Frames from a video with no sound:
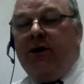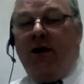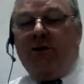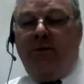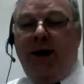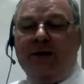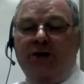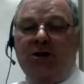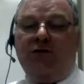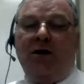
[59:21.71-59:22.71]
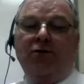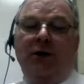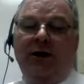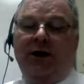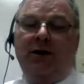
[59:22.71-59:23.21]
other passages of Scripture
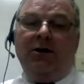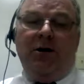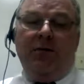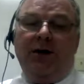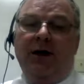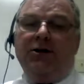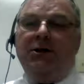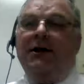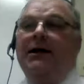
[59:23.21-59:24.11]
in their interpretation.